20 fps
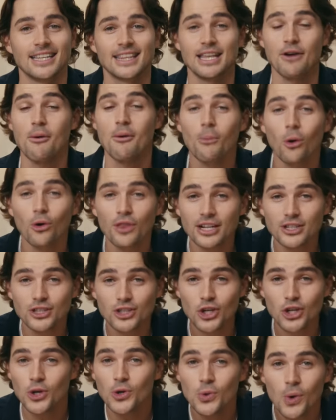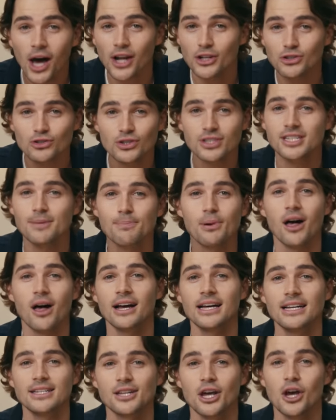There are more than 200
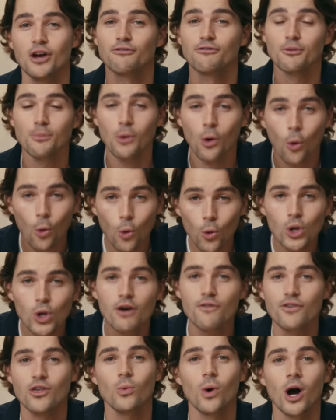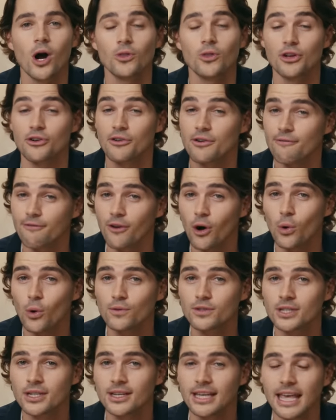suppliers from all over the world that are
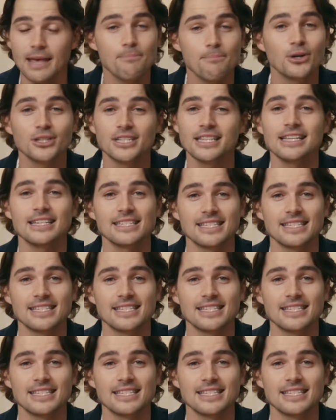involved in putting this